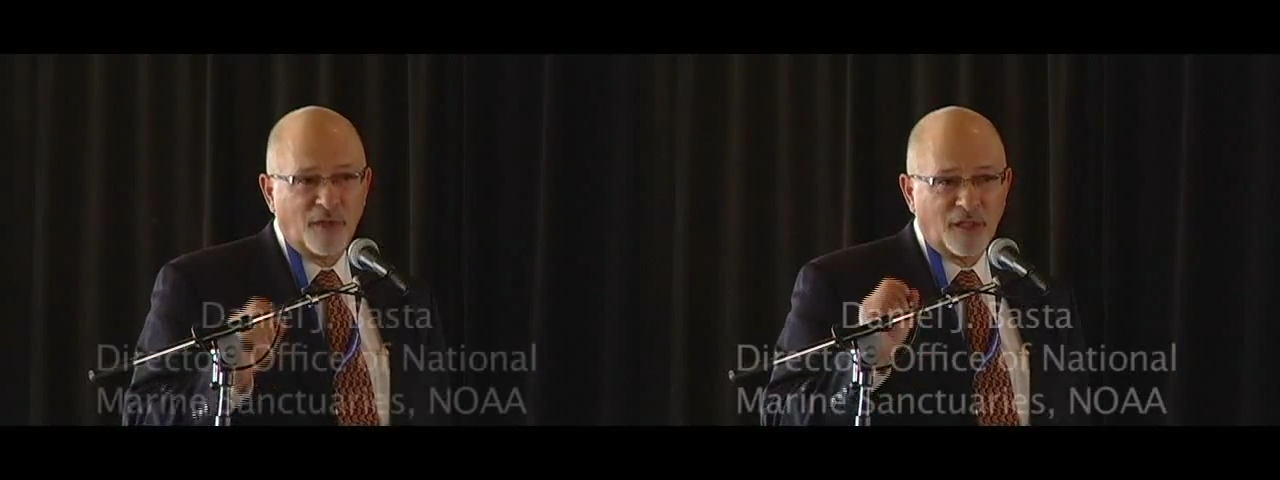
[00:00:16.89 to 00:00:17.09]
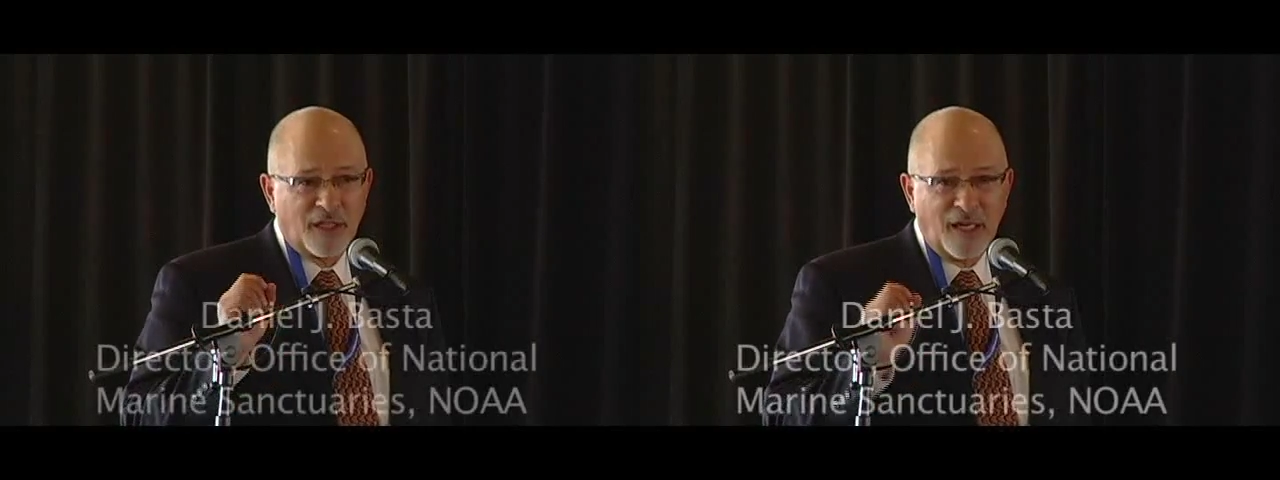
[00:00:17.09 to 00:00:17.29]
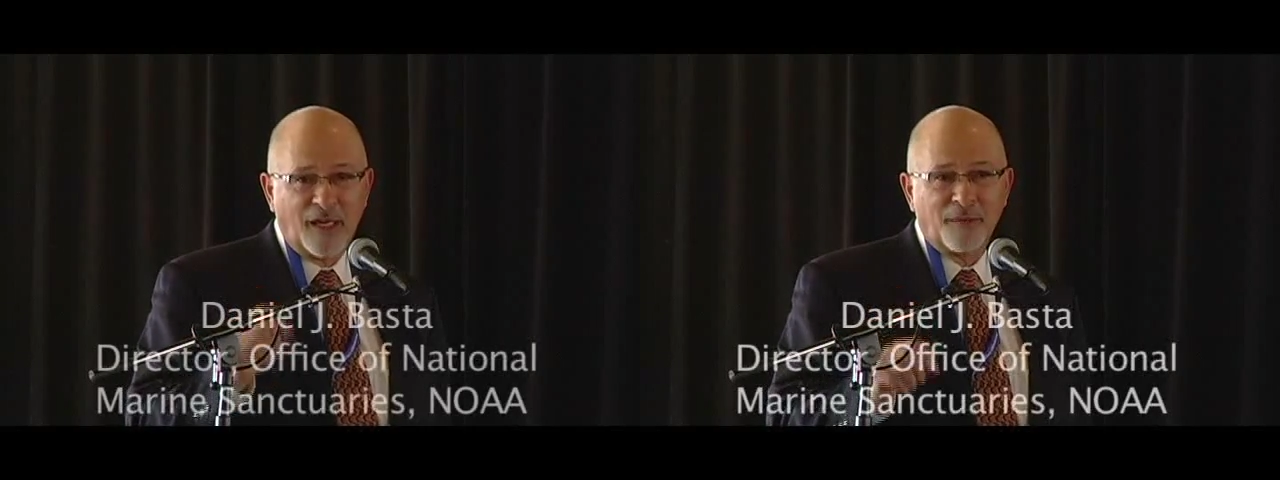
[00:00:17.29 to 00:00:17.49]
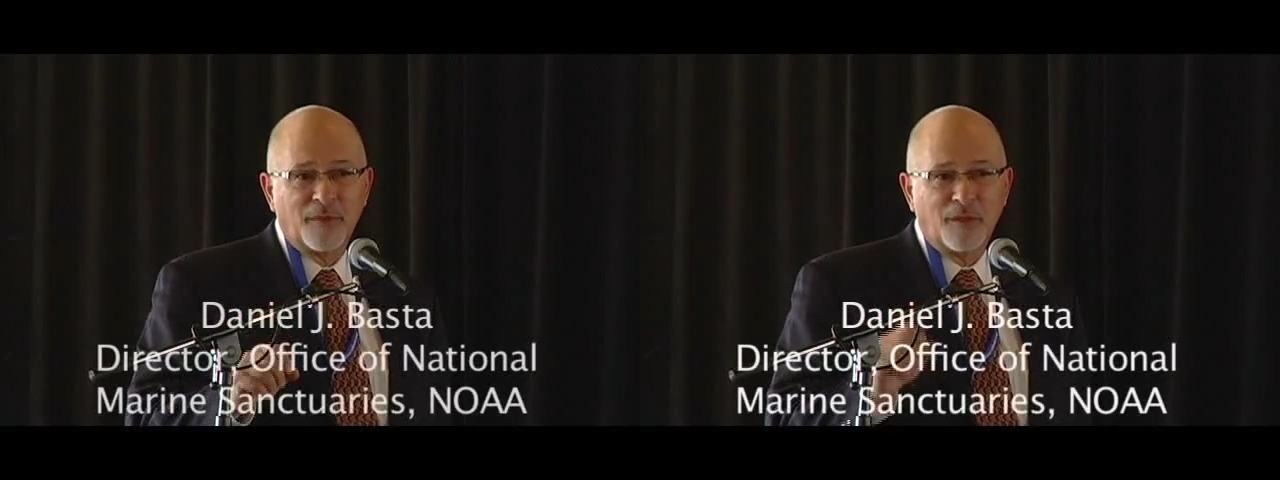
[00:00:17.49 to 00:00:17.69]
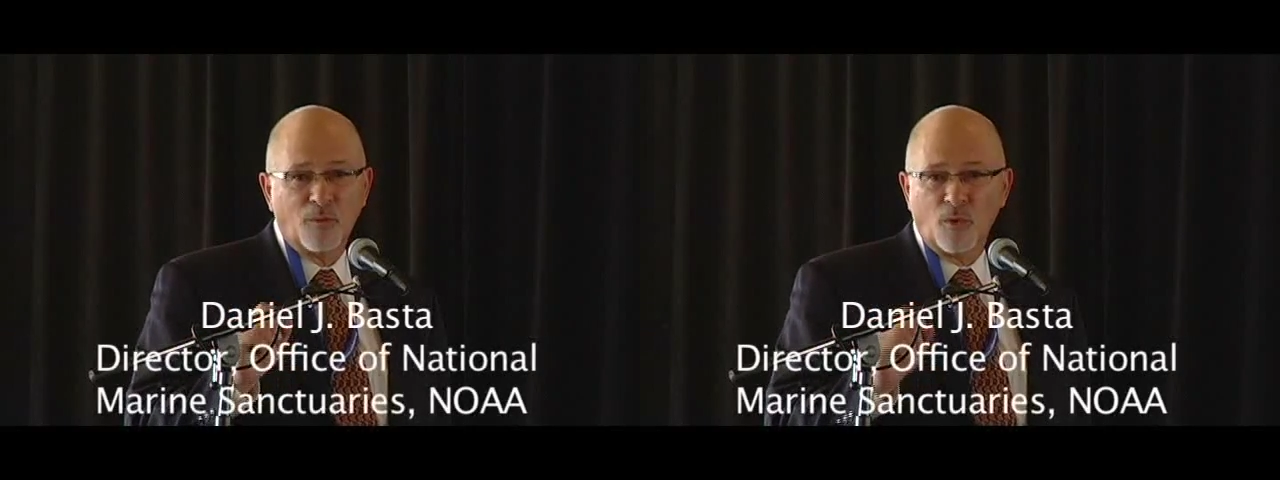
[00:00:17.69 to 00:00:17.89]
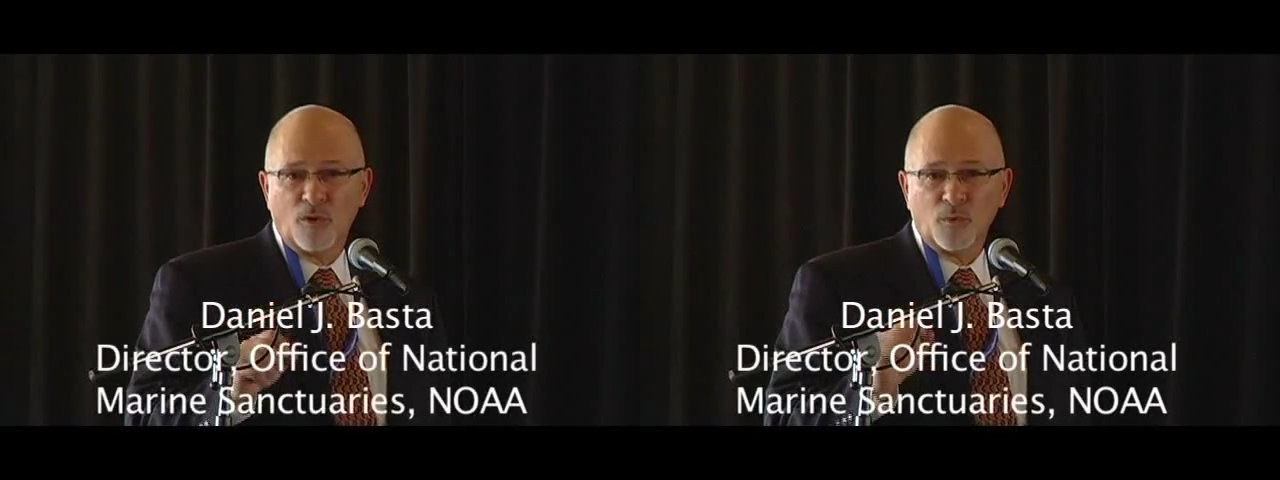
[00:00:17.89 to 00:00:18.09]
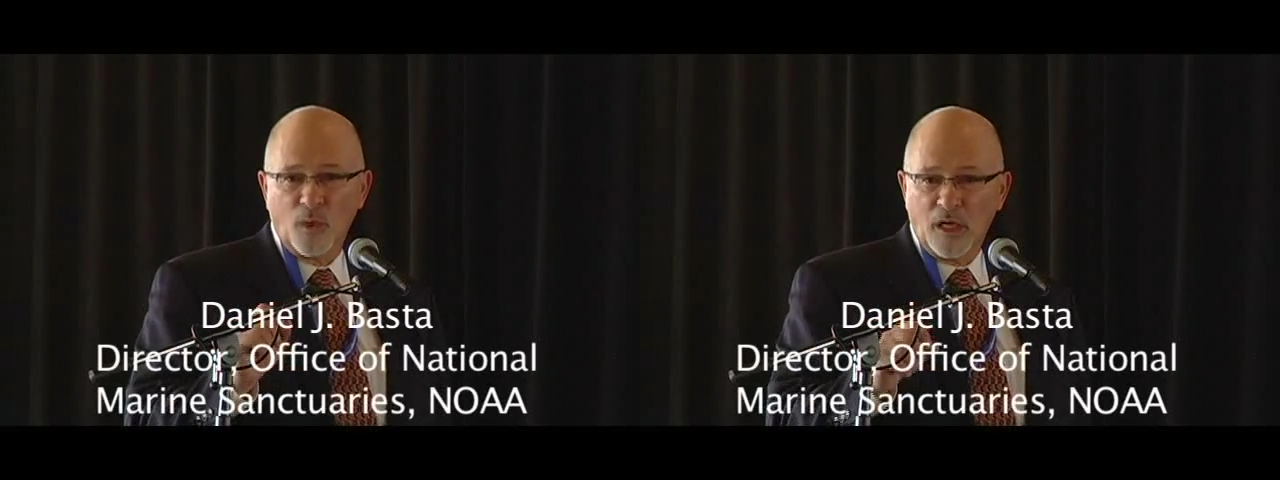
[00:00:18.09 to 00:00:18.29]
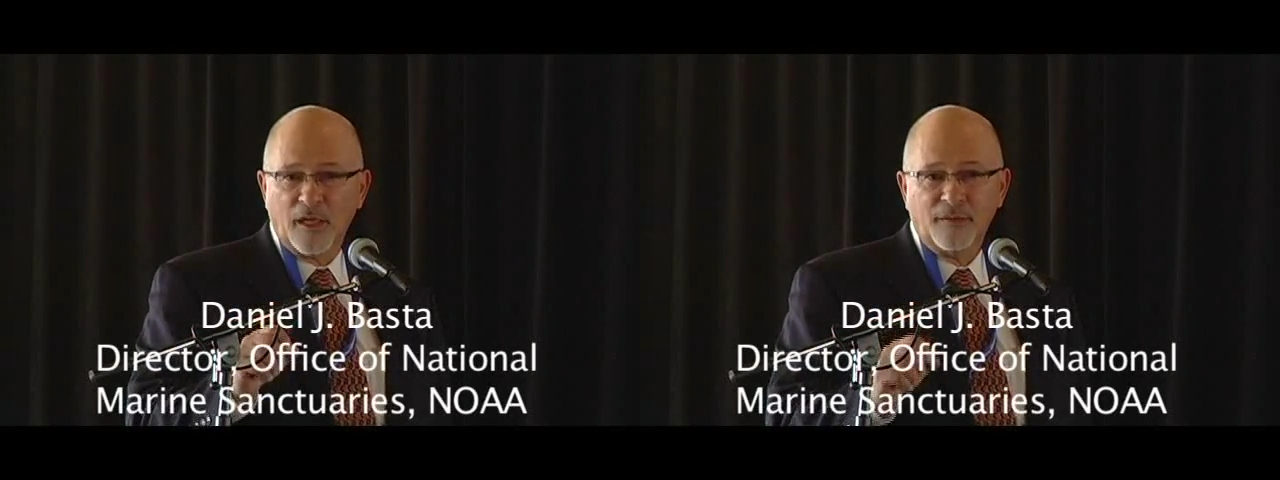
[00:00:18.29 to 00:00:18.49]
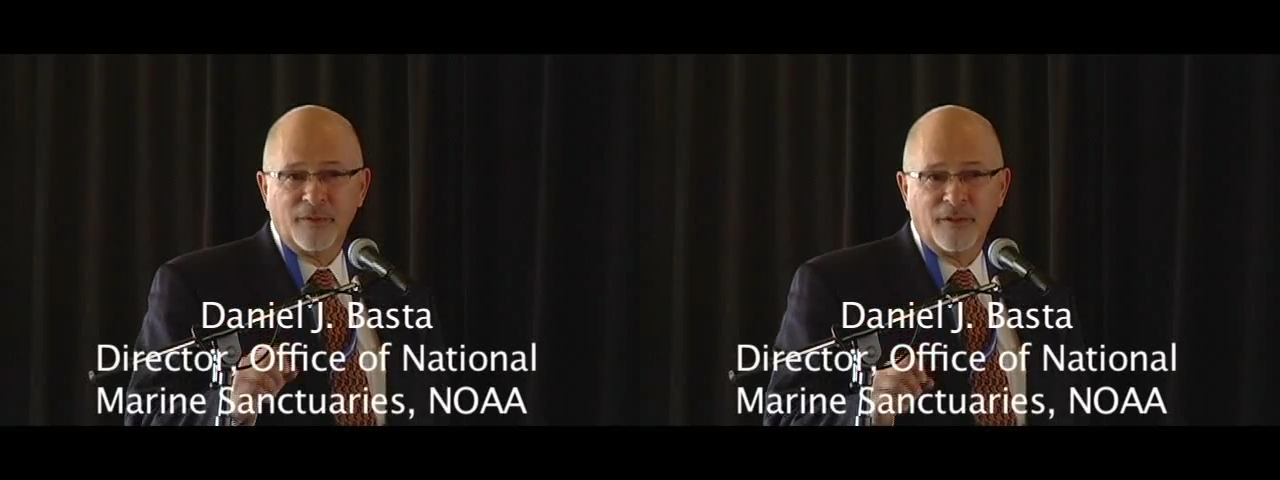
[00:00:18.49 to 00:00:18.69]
in economy worldwide.